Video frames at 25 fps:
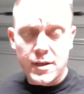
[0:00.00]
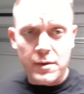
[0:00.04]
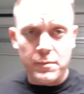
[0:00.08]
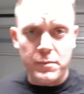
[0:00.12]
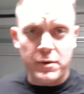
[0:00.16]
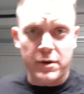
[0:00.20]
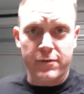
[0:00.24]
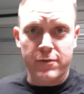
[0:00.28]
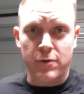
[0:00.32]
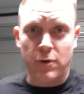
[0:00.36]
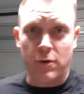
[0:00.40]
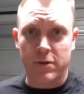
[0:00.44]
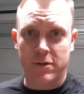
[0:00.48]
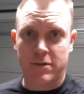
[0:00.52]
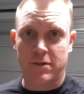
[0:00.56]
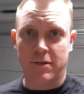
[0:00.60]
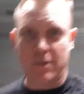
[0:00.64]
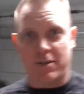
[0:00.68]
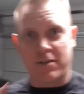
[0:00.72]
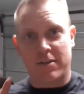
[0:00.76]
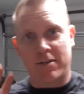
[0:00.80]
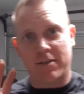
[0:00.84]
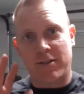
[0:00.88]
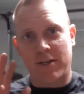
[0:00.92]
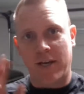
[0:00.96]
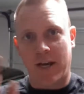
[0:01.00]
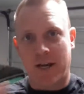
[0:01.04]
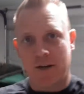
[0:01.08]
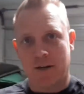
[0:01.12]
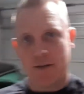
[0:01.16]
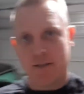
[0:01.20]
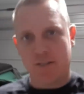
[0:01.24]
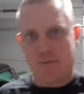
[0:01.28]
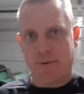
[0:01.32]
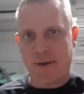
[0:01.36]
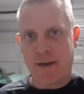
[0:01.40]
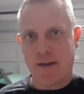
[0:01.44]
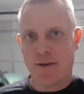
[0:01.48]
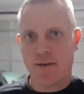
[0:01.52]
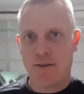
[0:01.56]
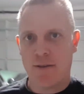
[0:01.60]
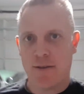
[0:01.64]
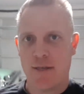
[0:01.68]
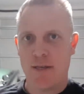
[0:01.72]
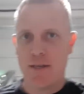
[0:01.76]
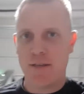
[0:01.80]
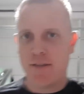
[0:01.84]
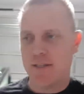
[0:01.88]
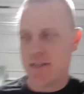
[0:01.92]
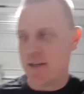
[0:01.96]
But of course, this channel is about
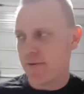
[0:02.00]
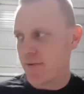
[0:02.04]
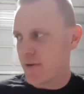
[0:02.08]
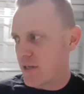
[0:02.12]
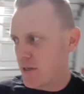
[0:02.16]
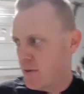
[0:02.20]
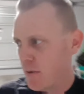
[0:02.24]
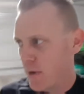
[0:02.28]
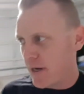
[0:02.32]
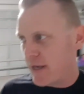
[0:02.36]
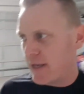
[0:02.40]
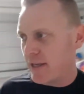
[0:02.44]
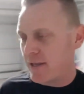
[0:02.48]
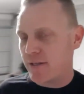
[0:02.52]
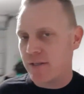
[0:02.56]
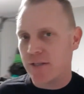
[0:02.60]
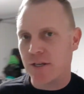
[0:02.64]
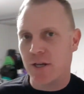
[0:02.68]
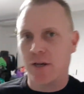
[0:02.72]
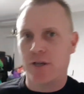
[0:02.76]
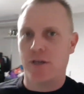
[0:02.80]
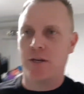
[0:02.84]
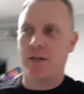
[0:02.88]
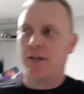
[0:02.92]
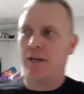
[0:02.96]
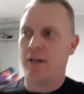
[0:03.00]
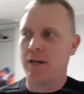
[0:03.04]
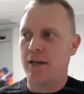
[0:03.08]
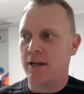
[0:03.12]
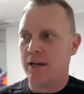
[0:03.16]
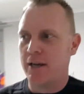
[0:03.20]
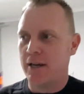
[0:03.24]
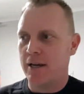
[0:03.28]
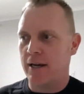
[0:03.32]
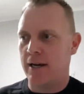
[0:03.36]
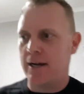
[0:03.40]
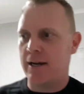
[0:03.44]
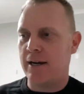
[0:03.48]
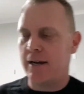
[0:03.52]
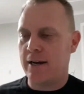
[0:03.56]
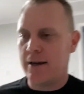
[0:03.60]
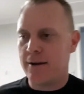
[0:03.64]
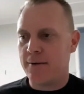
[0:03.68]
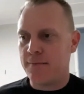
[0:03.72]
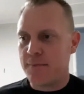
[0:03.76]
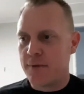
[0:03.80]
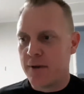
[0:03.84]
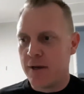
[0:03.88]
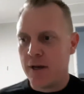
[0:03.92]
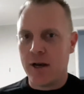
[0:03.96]
the 720. So
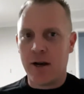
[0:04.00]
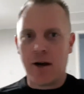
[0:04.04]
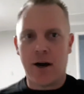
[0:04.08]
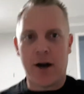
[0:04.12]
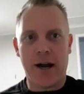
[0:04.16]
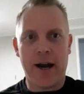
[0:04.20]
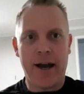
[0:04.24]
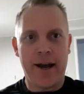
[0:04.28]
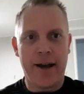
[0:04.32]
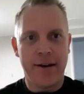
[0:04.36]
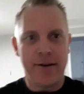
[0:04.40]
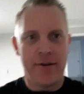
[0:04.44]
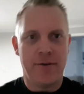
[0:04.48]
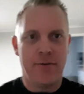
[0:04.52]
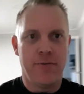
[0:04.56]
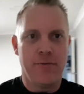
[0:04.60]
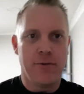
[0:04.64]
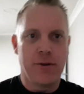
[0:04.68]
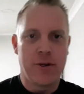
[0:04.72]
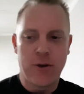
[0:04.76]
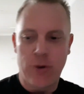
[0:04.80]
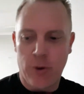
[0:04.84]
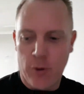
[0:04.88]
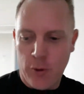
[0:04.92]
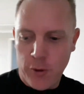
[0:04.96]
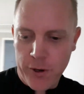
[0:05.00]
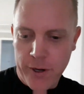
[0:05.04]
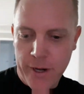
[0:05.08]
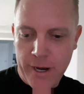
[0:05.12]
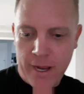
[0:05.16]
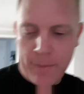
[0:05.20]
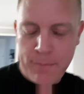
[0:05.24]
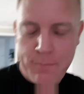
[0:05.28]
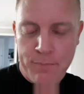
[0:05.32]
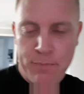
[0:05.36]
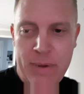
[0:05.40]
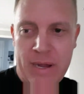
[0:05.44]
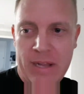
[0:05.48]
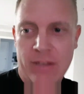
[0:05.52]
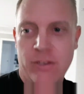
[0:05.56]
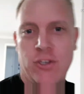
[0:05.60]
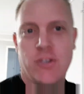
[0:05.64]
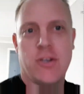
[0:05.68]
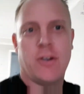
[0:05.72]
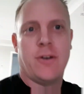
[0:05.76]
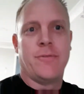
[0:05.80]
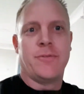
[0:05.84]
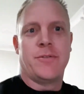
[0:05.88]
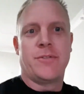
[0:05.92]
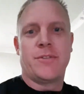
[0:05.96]
I had recorded a
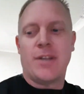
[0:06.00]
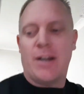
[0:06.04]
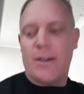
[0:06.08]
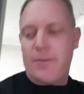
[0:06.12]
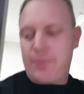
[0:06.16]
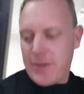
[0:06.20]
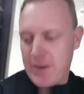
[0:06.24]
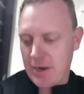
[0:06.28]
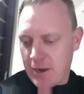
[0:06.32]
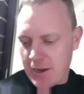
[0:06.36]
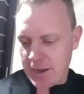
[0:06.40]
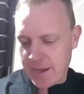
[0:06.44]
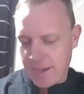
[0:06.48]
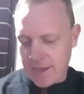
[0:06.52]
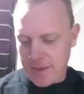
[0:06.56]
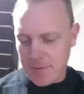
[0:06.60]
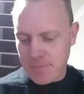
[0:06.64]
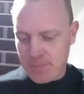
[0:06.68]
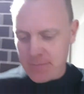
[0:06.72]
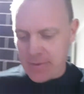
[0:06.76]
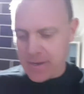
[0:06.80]
bunch of stuff, and I had